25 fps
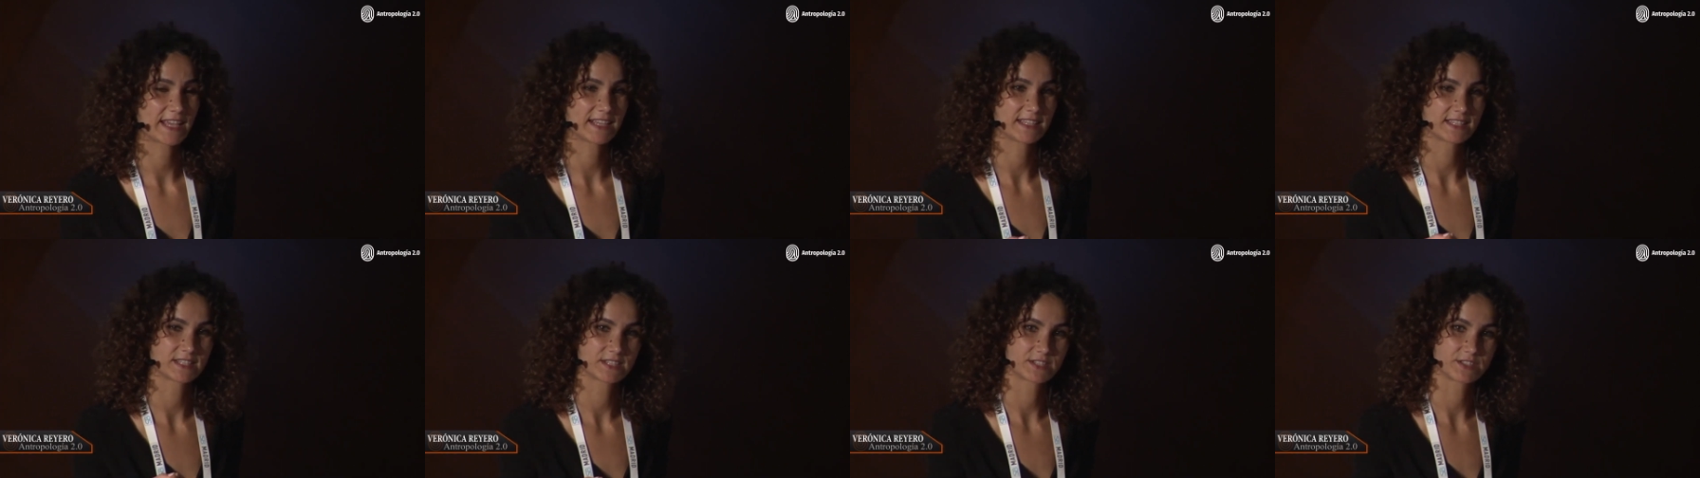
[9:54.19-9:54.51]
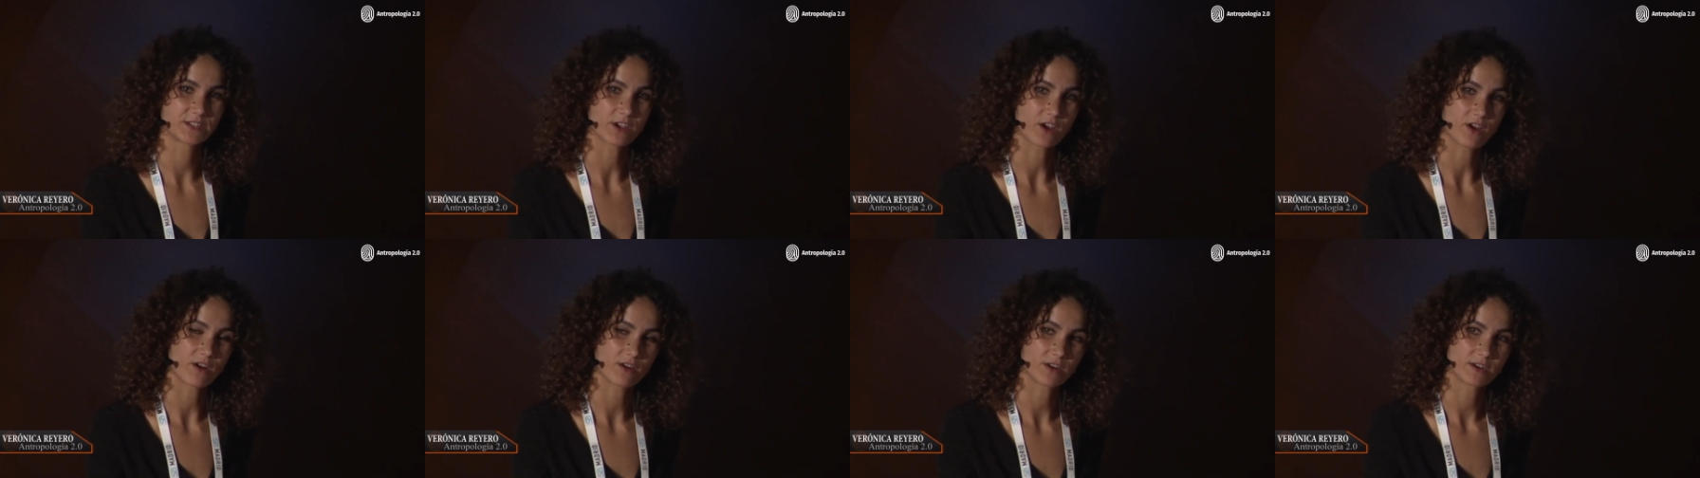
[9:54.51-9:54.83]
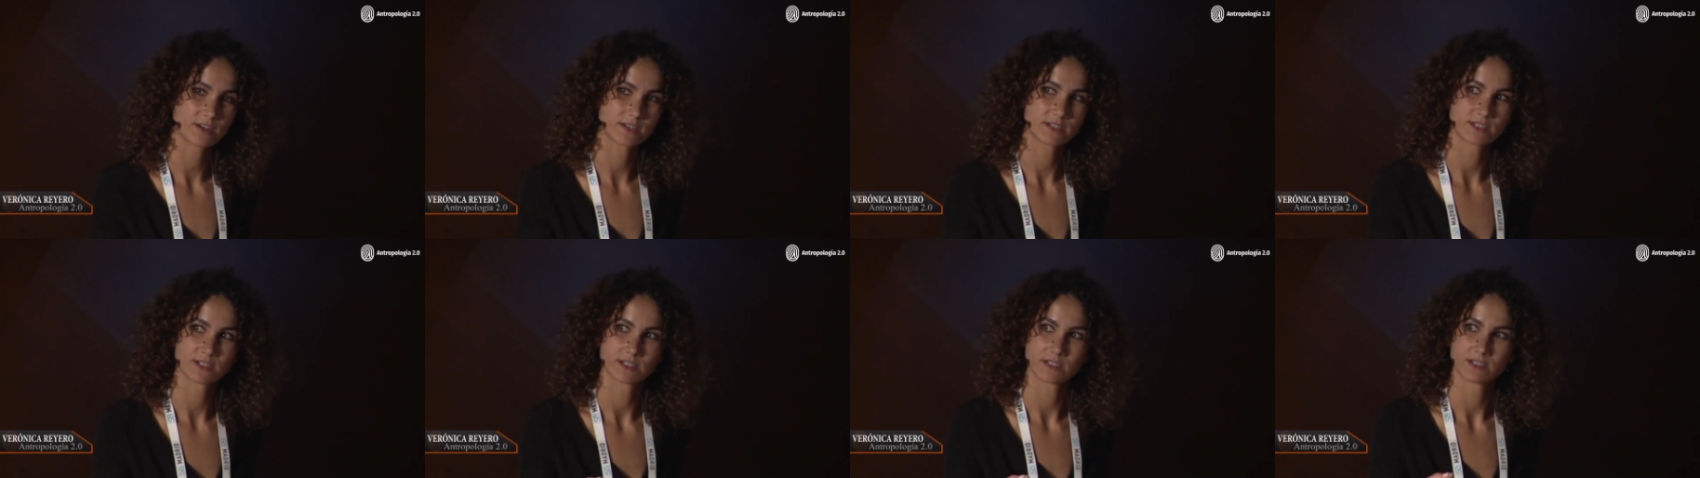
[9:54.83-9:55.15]

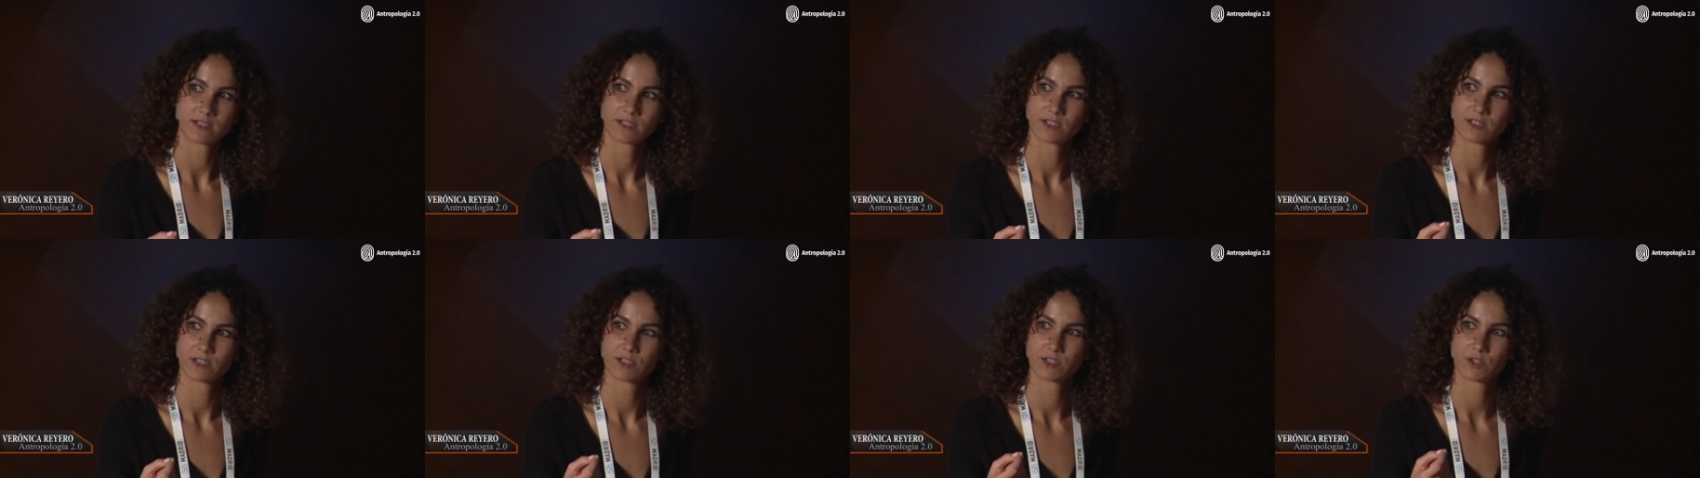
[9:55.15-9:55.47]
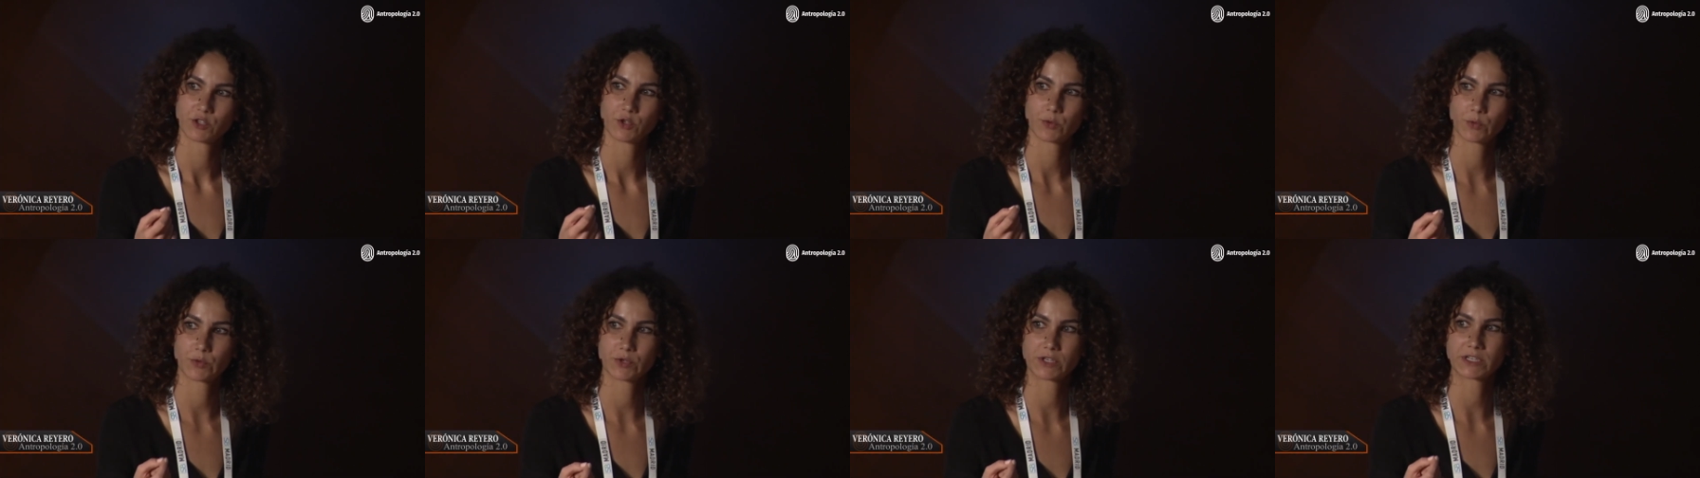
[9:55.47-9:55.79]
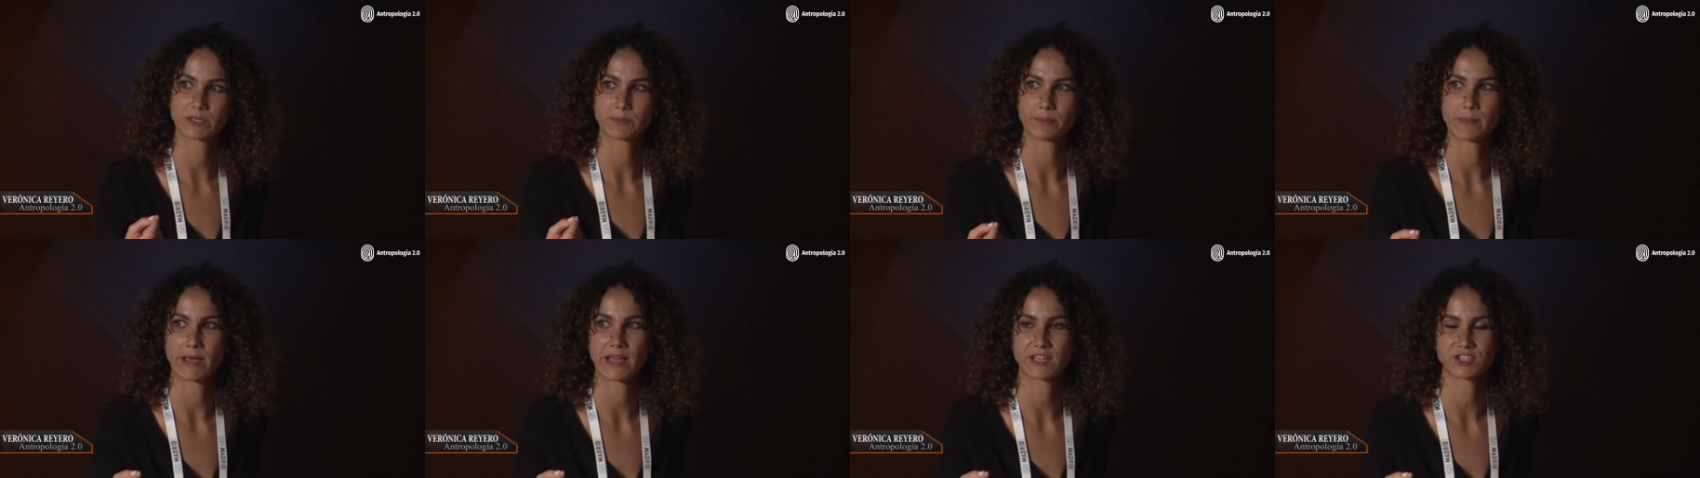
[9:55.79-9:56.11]
stars, you wouldn't
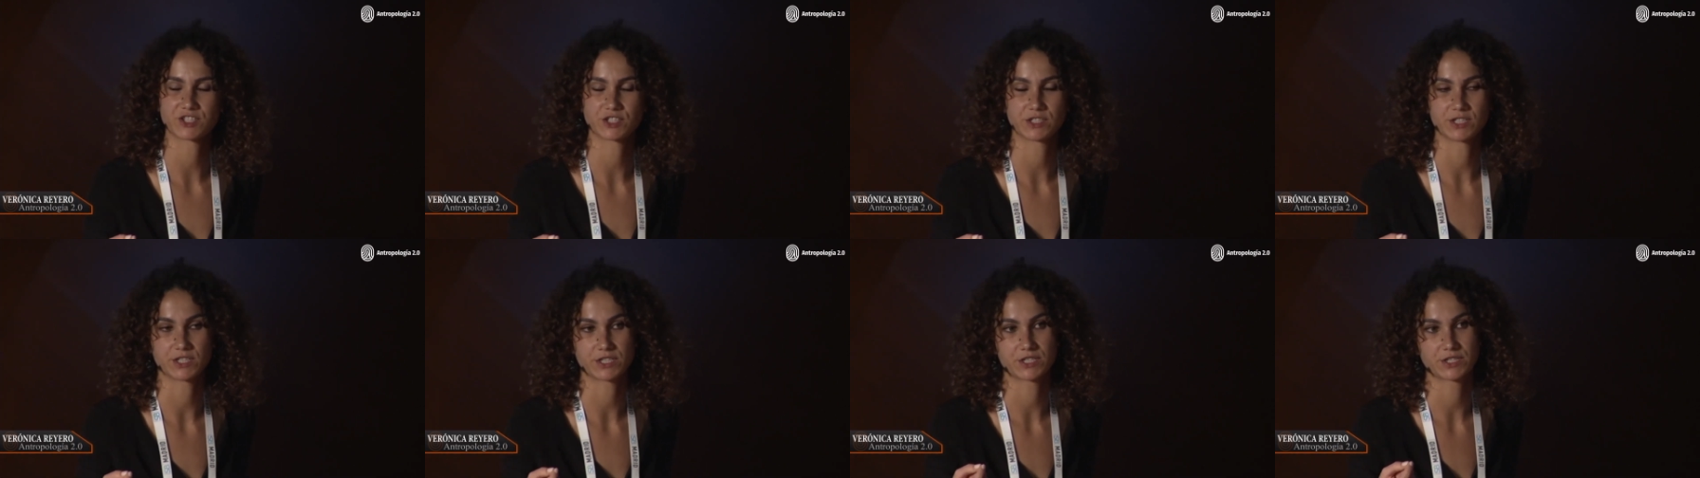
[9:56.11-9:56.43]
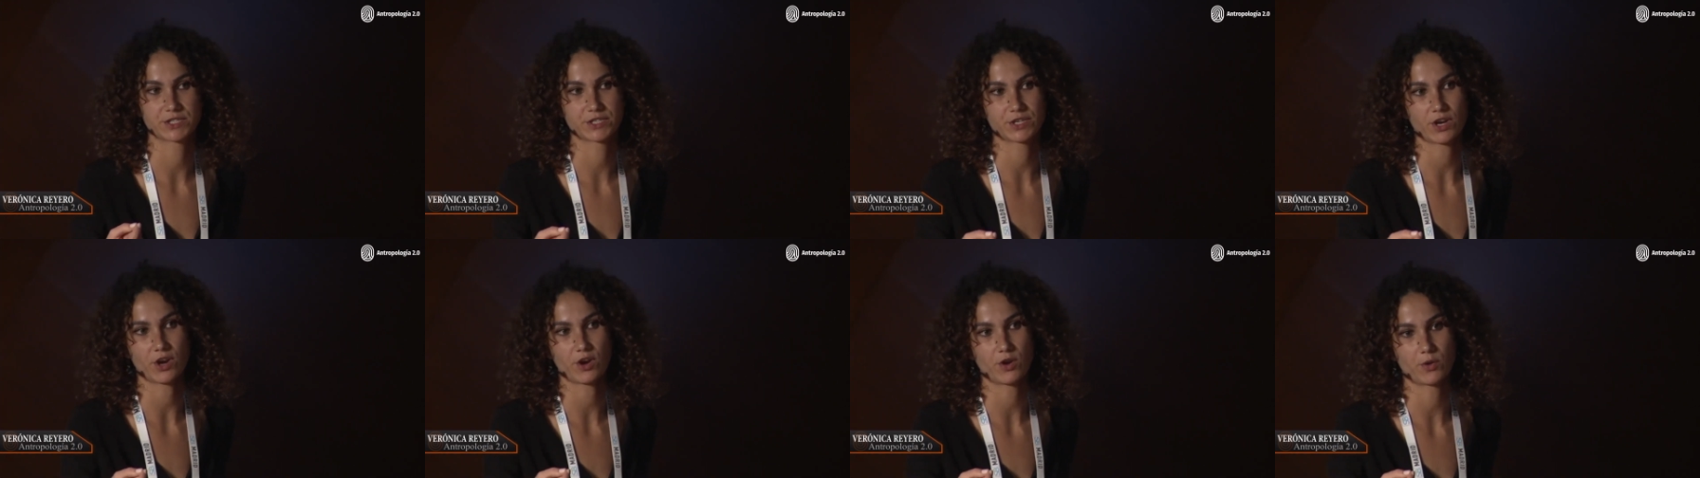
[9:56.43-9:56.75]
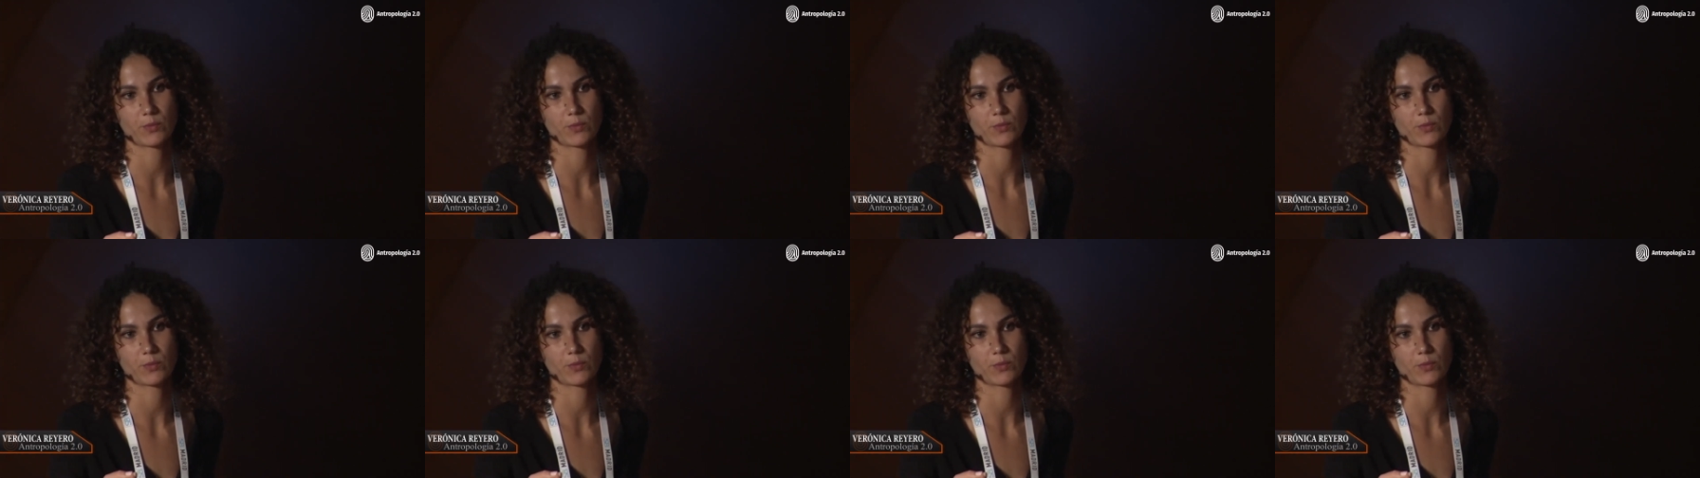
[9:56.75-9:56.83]
imagine a star